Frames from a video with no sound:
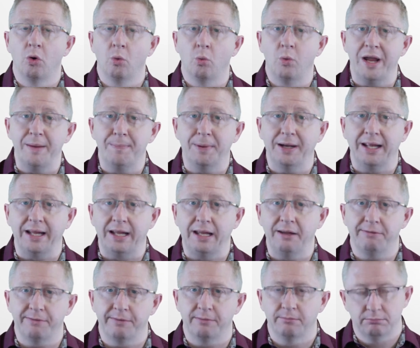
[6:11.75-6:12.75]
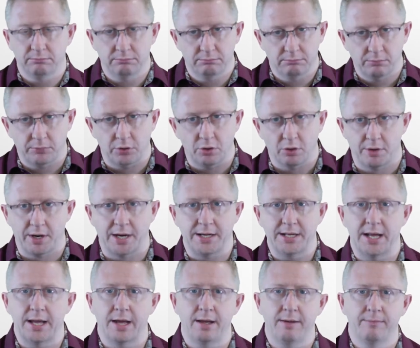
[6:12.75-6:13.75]
We believe your
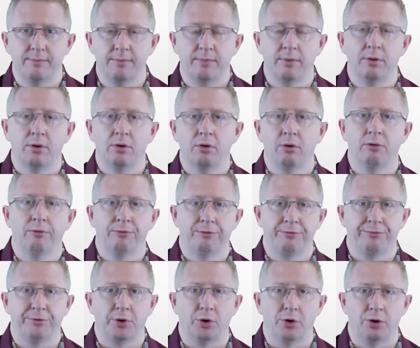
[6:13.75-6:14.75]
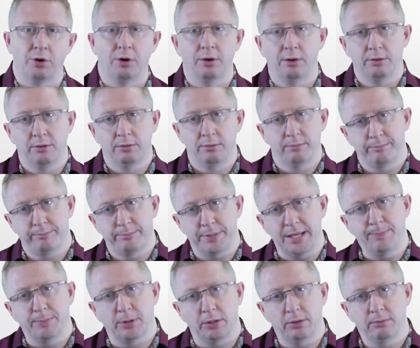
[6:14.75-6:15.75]
idea for
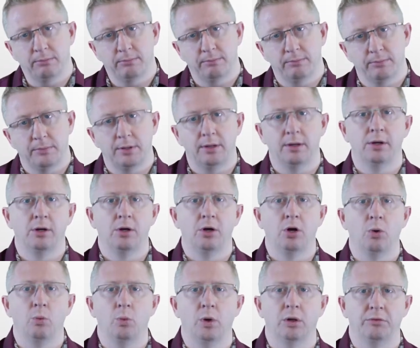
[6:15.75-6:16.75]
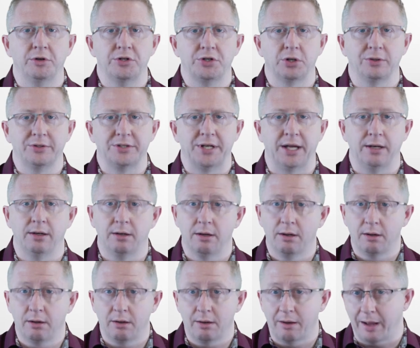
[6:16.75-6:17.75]
people will result in
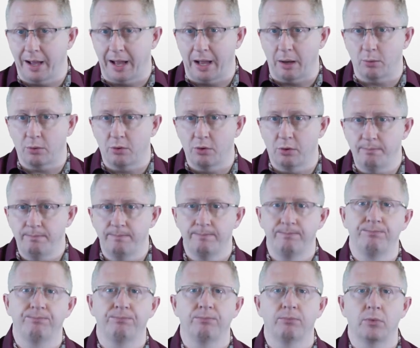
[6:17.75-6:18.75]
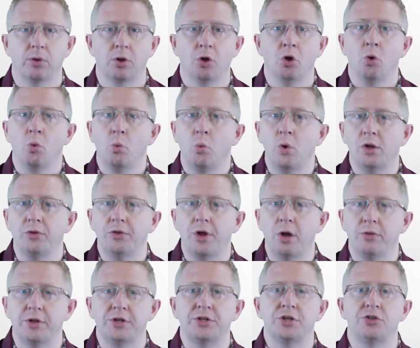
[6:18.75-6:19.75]
outcome. We'll
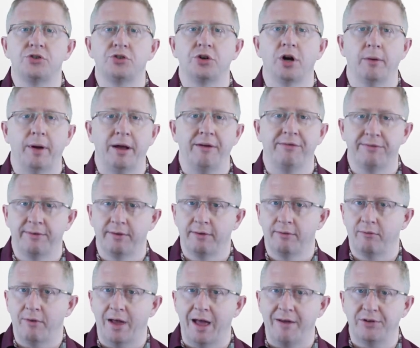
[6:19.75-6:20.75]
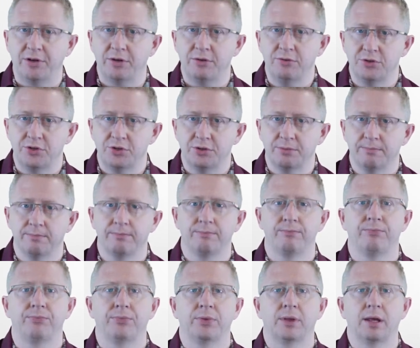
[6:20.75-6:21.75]
know this is true if evidence.
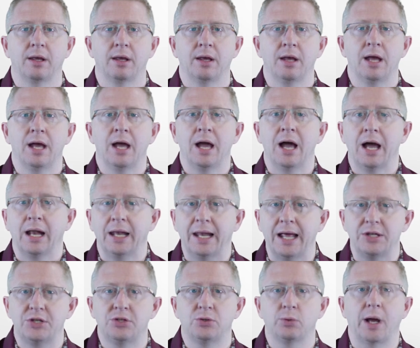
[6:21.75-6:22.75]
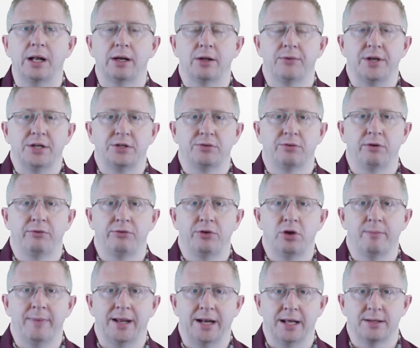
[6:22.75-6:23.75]
Let's dwell on this for a
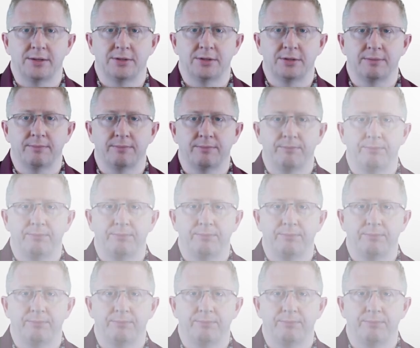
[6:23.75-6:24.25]
few minutes.